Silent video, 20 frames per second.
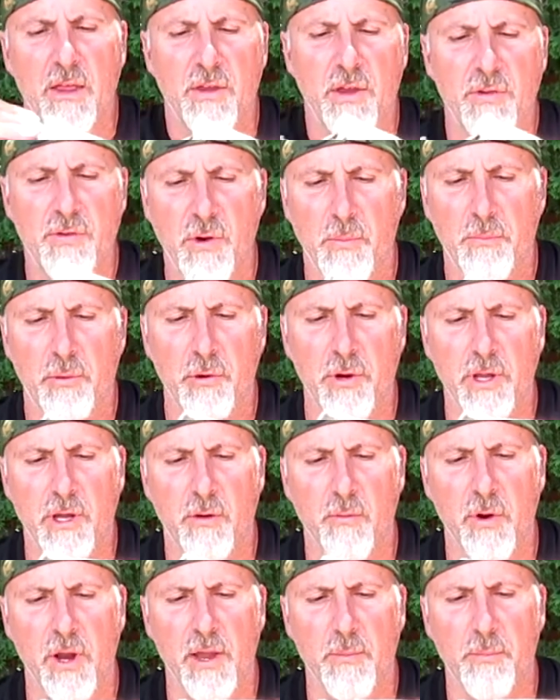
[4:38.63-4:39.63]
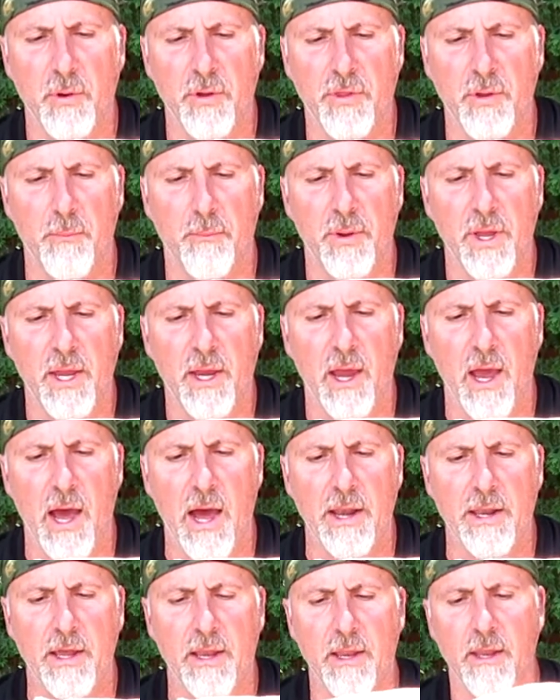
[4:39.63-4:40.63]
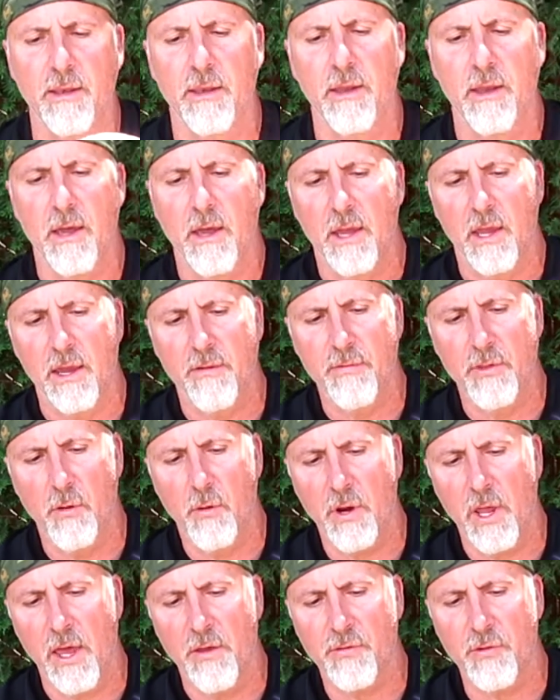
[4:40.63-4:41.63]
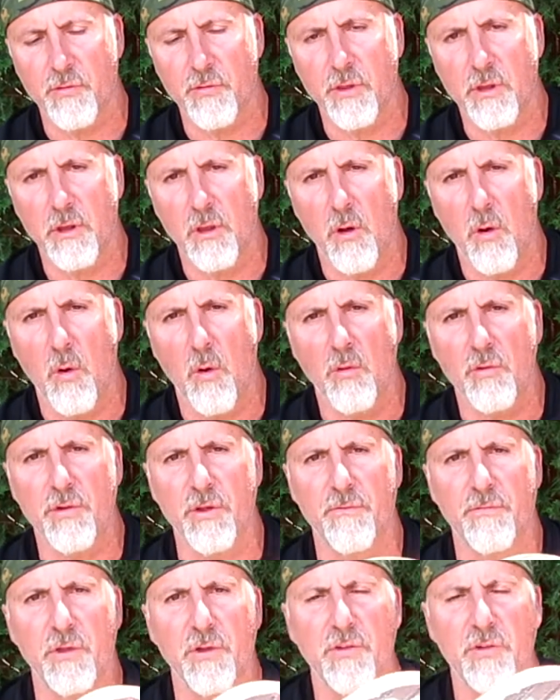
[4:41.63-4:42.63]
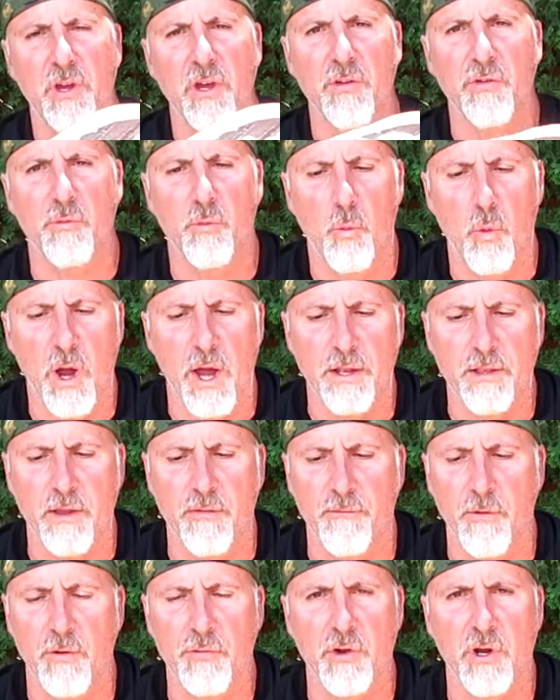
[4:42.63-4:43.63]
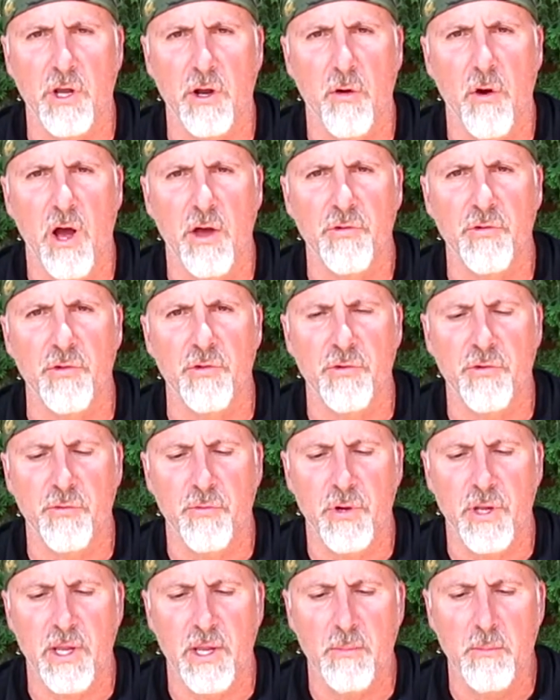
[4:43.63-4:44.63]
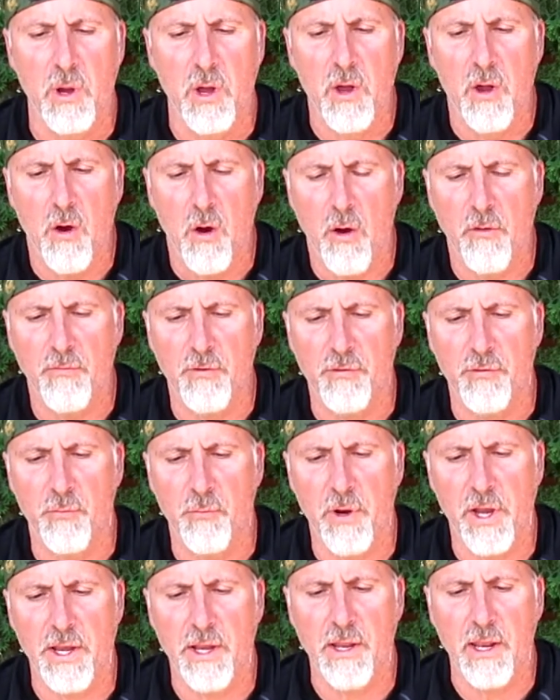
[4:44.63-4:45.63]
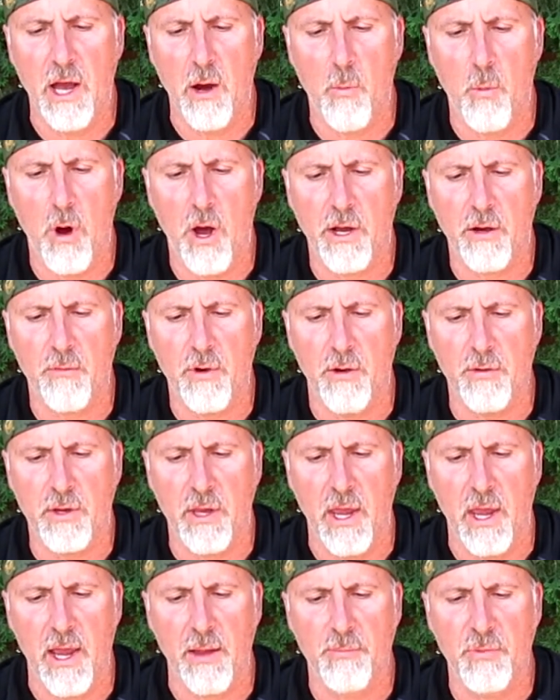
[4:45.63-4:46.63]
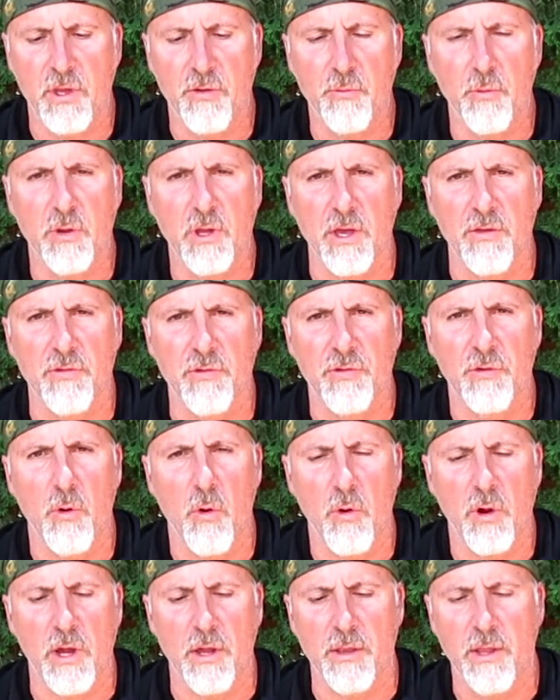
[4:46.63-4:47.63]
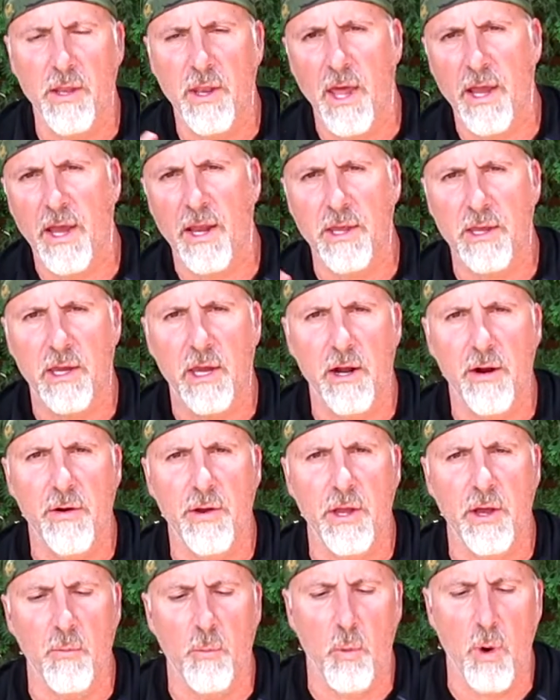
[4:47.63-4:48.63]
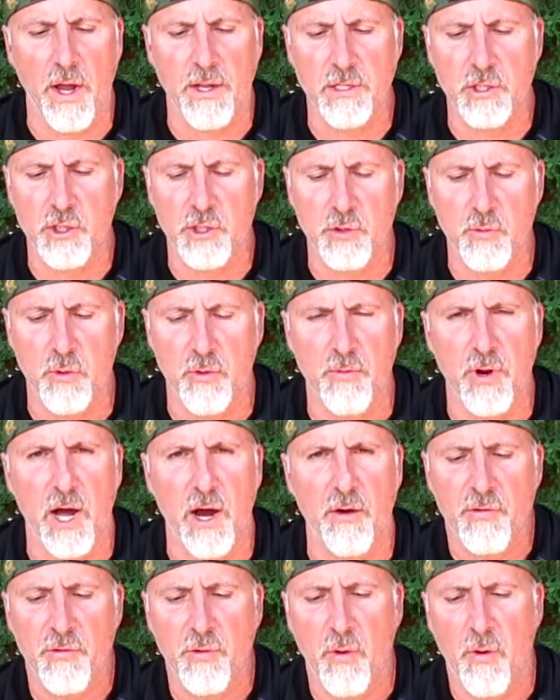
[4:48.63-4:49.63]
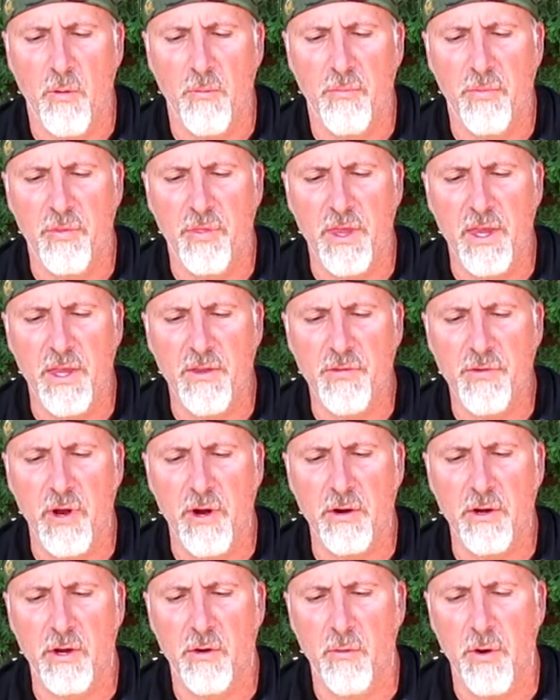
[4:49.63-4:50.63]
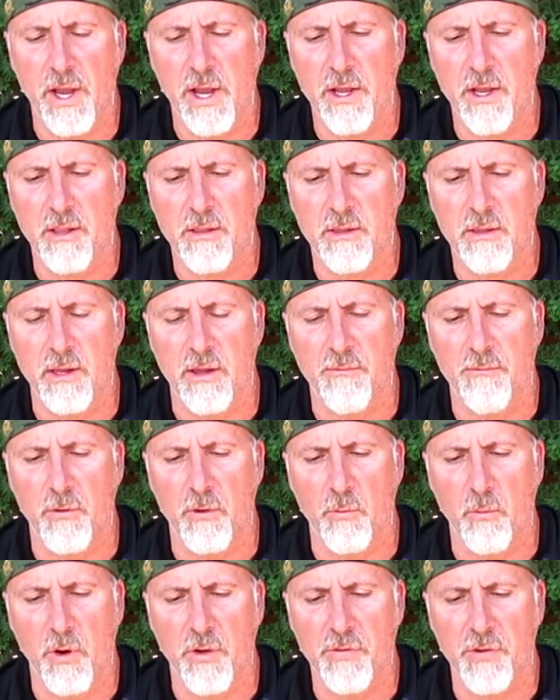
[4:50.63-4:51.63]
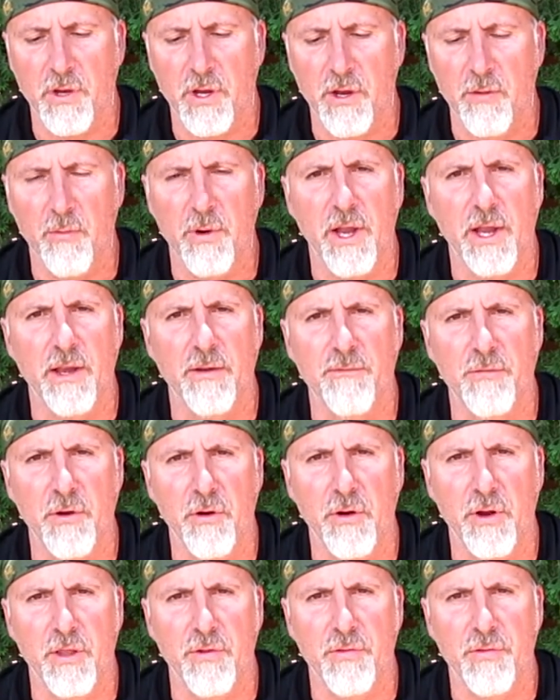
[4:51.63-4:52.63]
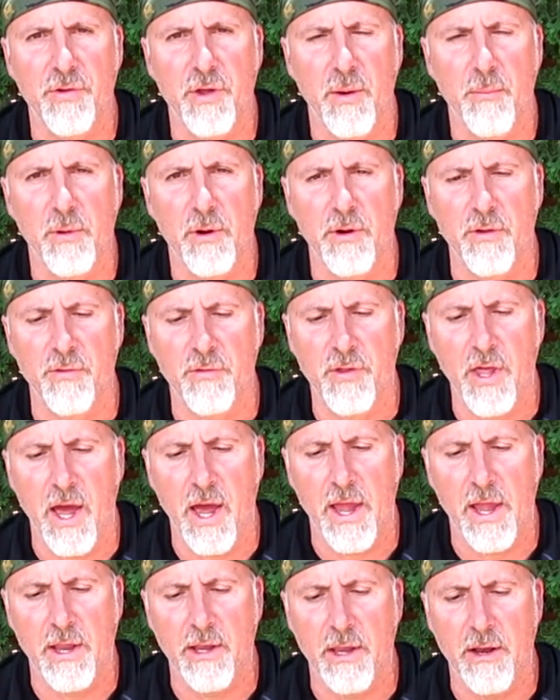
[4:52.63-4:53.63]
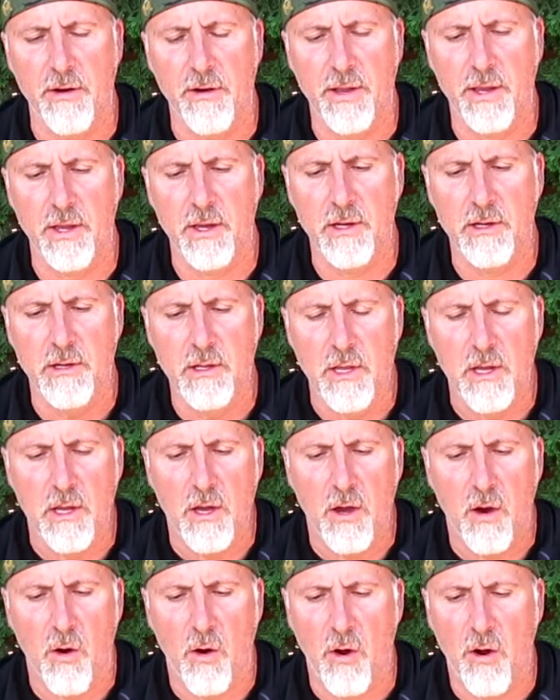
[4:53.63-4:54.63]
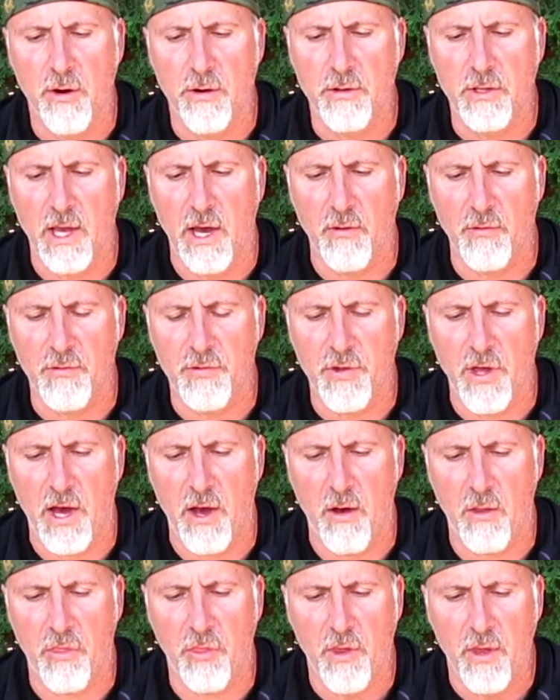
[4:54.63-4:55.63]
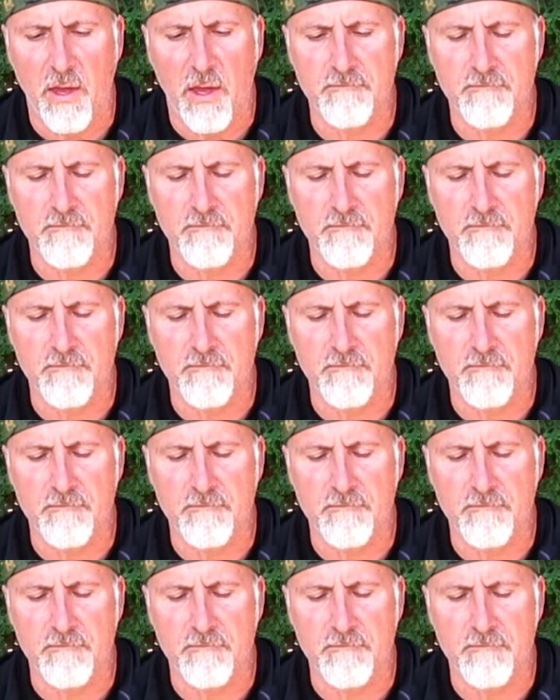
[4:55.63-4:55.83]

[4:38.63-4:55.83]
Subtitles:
These are pretty great, but the big con in it, even though it has those little holes, if this gets wet, if I was going to cross a stream, or if it's raining out walking around camp, these will get soaked, and then I got to carry a wet shoe around. So these are great if it wasn't going to rain, if you're in the summer in Zion area or down south.